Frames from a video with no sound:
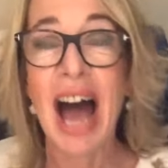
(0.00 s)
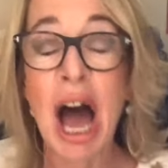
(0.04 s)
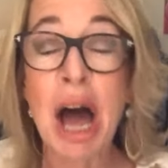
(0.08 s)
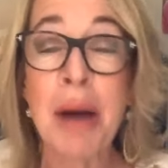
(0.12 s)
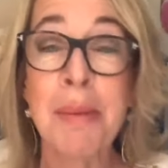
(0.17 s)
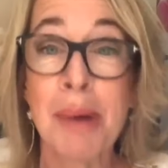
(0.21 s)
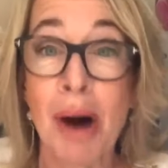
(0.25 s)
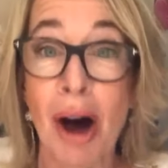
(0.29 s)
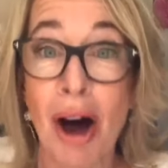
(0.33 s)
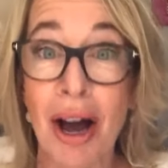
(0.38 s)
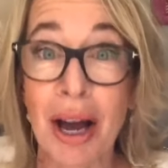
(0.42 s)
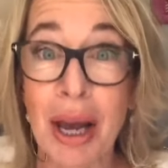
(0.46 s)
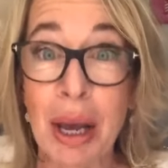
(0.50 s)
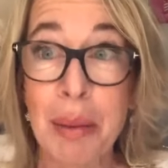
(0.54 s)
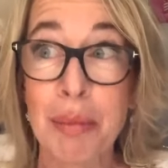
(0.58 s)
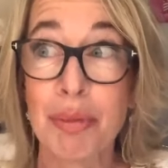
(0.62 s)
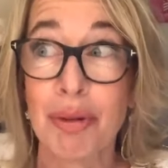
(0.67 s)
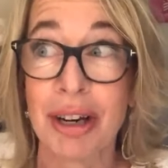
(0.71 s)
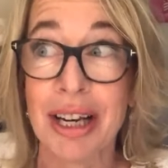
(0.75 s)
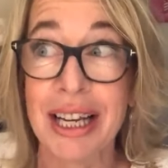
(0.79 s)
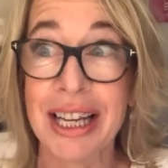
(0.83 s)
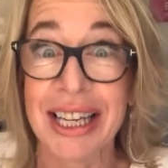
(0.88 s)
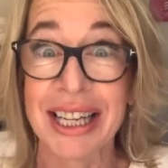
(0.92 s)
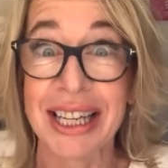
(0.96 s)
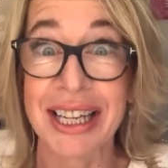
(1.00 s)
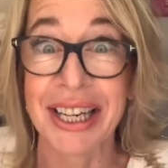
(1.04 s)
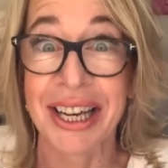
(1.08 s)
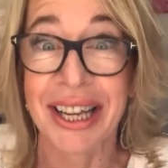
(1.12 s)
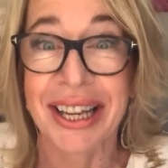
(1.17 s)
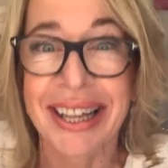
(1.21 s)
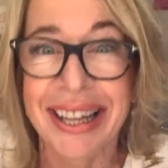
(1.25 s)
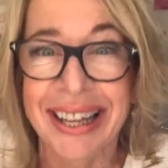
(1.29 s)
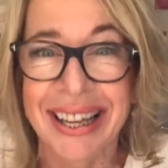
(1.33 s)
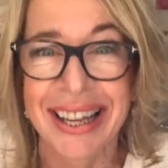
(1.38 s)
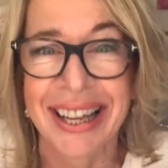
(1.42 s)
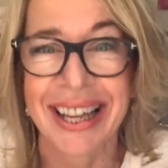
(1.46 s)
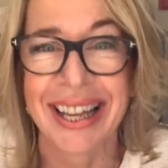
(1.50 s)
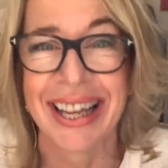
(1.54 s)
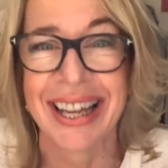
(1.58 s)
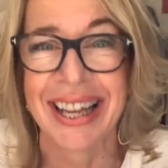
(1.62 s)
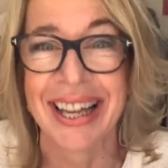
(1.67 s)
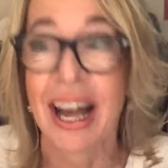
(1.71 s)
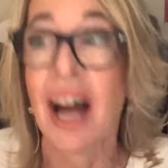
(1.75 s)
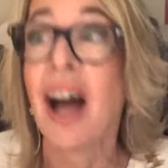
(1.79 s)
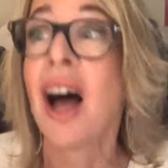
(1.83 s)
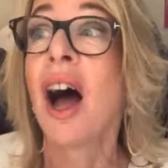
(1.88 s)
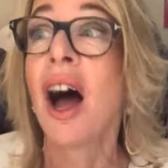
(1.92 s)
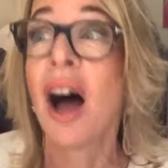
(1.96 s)
Am I? Brilliant.
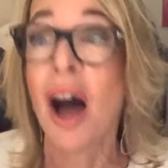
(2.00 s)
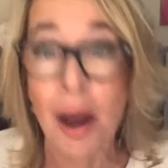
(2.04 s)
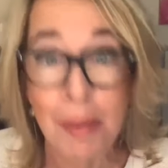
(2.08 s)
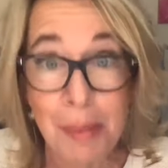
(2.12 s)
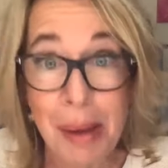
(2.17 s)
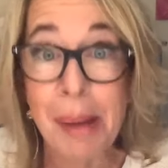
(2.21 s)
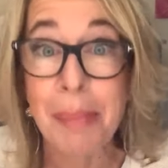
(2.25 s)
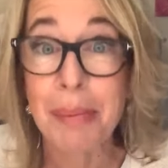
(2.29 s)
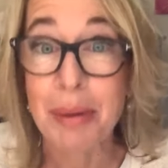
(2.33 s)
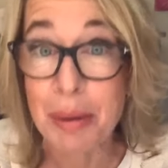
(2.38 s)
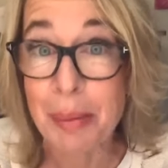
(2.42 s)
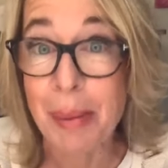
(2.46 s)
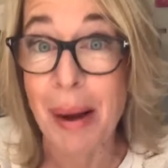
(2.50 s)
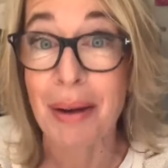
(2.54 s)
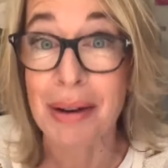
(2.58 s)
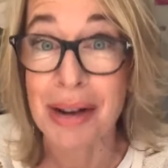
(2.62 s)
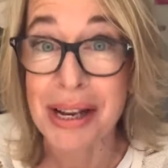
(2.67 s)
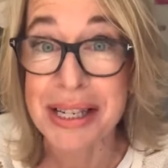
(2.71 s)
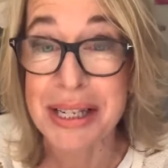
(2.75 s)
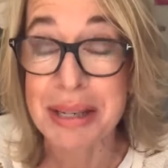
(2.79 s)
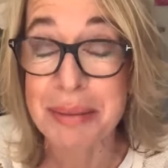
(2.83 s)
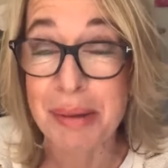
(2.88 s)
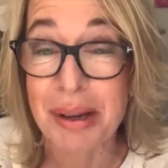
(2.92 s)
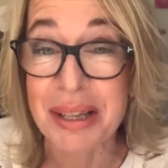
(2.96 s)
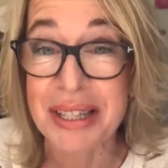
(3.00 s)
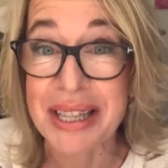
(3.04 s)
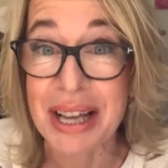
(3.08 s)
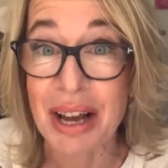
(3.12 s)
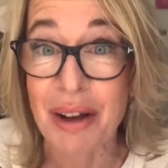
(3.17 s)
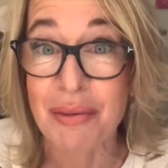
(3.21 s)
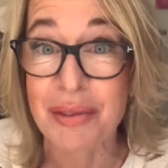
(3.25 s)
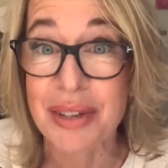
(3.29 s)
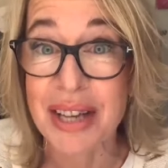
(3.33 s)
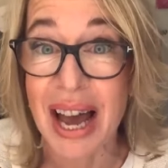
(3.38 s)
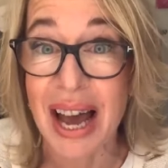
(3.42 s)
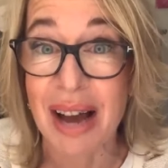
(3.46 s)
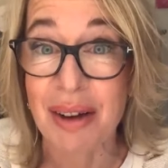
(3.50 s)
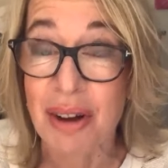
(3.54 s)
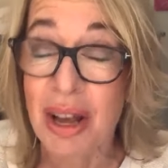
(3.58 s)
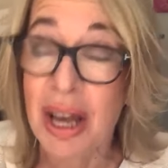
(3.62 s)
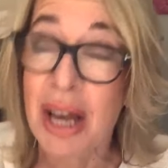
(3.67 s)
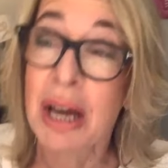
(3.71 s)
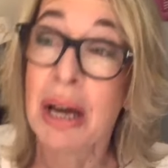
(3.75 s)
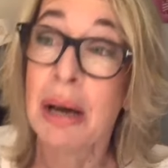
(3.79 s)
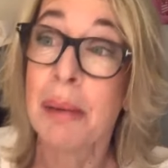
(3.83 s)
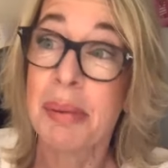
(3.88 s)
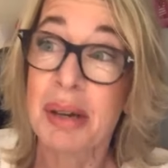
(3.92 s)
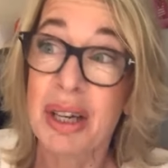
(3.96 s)
I'm happy about letting myself down
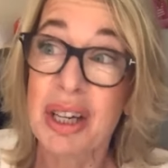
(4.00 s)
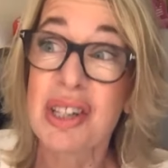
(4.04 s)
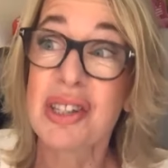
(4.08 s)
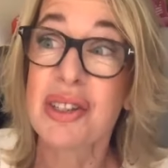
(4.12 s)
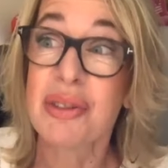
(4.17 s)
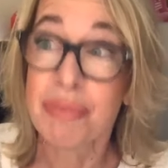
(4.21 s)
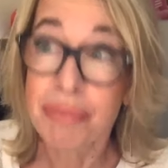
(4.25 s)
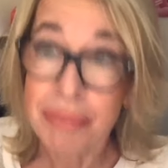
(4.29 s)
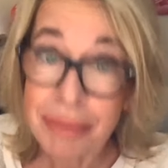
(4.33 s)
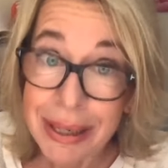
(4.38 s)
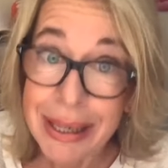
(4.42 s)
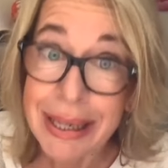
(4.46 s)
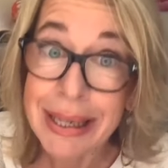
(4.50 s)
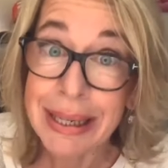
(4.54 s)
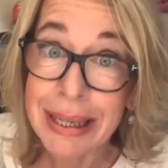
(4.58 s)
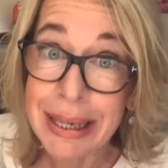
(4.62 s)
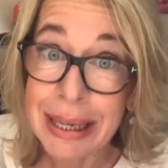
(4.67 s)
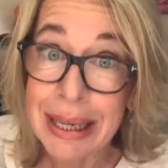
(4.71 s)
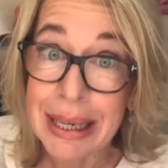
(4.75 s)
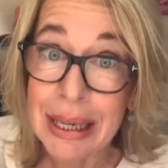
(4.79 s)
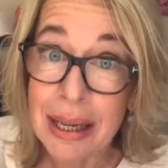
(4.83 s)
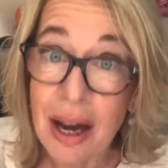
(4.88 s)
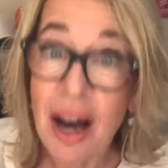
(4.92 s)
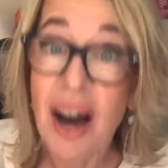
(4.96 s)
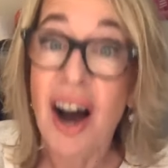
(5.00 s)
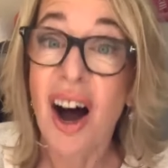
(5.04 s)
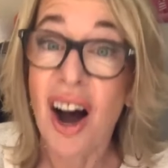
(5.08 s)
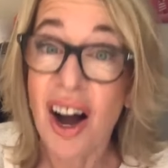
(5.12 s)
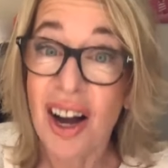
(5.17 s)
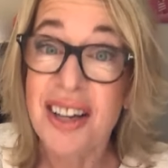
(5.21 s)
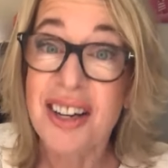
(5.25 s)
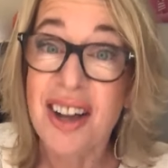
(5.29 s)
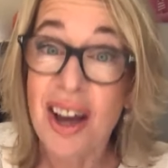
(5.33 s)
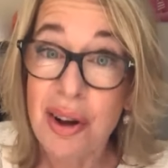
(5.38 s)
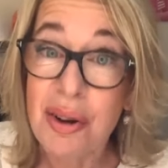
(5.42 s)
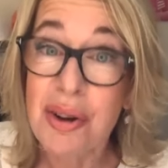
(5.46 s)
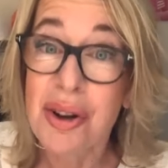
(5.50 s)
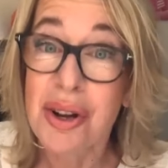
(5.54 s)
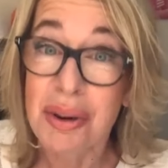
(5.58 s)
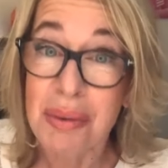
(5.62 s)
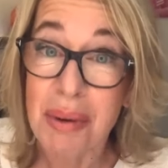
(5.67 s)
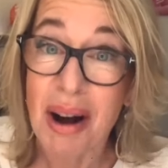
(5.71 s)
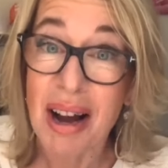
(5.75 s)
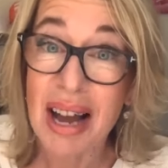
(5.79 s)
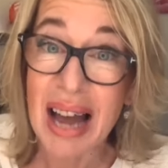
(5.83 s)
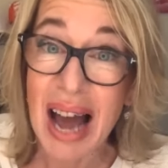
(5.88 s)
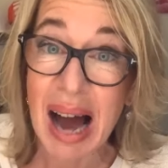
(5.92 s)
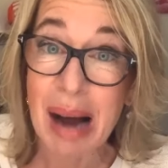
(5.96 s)
because really, I know
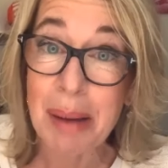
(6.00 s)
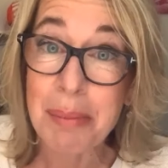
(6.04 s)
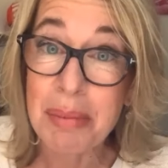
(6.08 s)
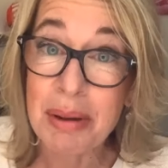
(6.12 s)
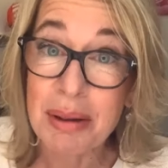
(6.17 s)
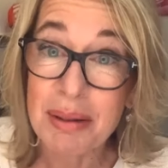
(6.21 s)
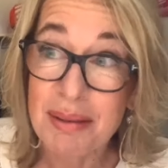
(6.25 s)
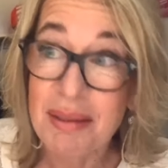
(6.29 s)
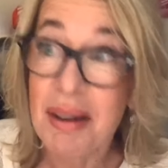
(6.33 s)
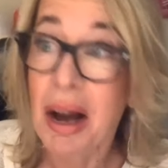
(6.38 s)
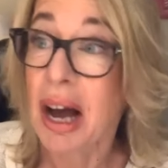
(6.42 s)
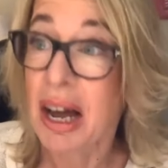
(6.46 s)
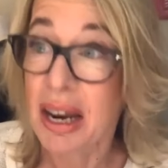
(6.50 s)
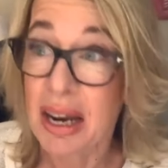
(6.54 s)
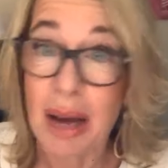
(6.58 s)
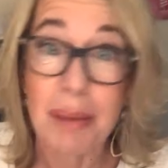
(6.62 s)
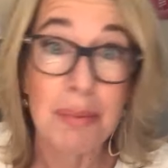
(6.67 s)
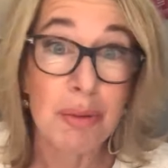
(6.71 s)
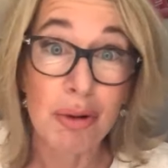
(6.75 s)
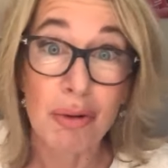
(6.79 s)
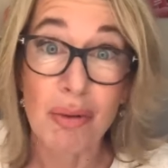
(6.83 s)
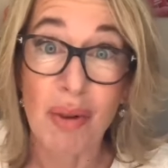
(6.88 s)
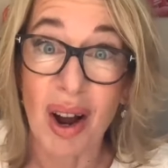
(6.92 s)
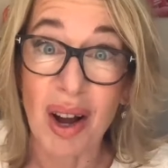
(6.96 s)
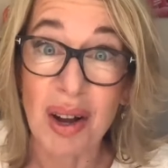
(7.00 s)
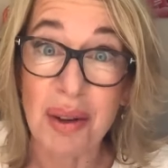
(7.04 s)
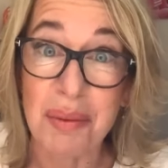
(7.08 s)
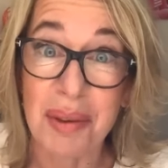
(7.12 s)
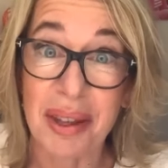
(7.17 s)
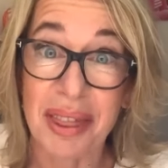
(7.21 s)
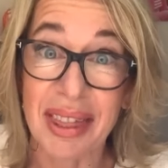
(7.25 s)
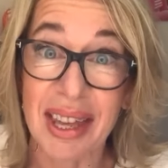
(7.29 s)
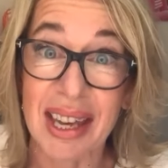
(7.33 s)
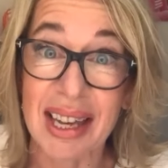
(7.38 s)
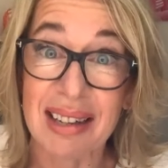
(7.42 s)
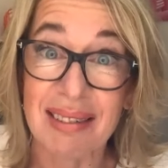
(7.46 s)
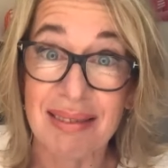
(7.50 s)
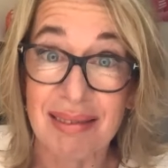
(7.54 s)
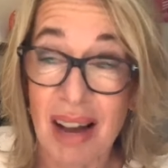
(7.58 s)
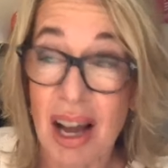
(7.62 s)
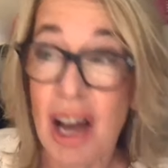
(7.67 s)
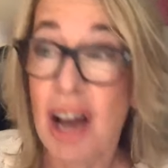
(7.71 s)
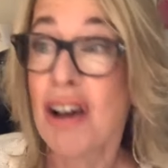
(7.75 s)
who I am and I'm all right with it.